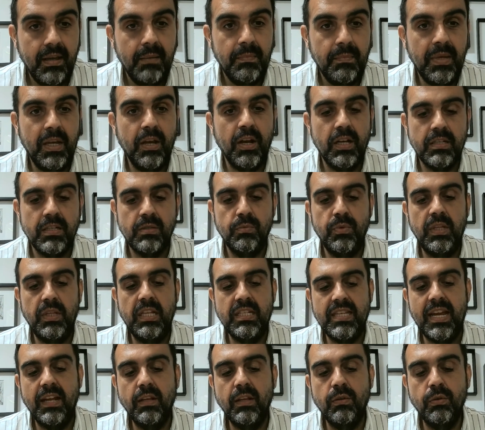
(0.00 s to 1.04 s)
because we
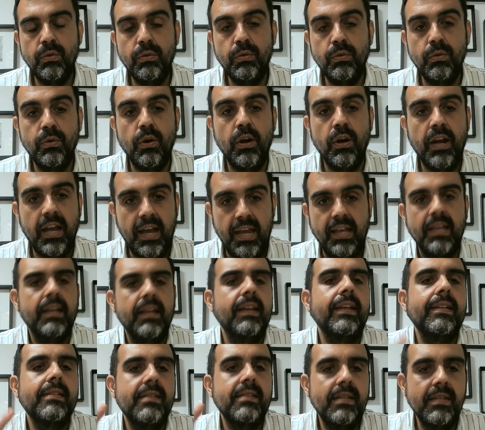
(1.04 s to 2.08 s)
decided to do, okay,
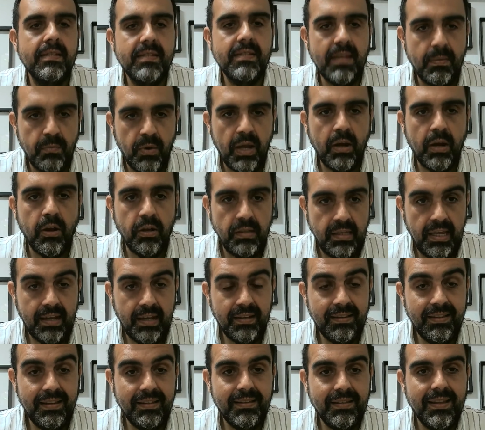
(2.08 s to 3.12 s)
it's in some way
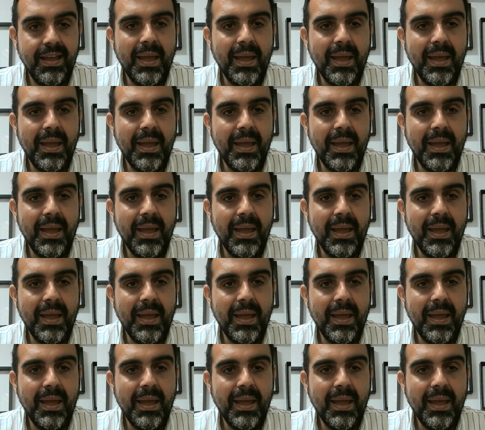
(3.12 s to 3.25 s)
connected,